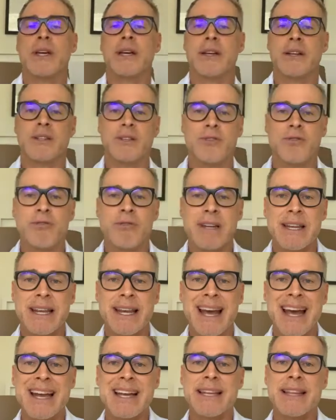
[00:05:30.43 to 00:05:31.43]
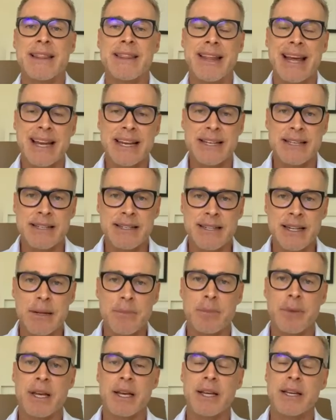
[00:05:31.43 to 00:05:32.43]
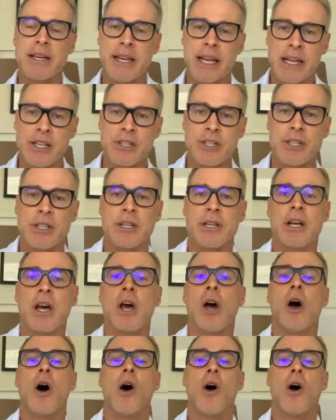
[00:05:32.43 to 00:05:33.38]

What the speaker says: can create that deep connection,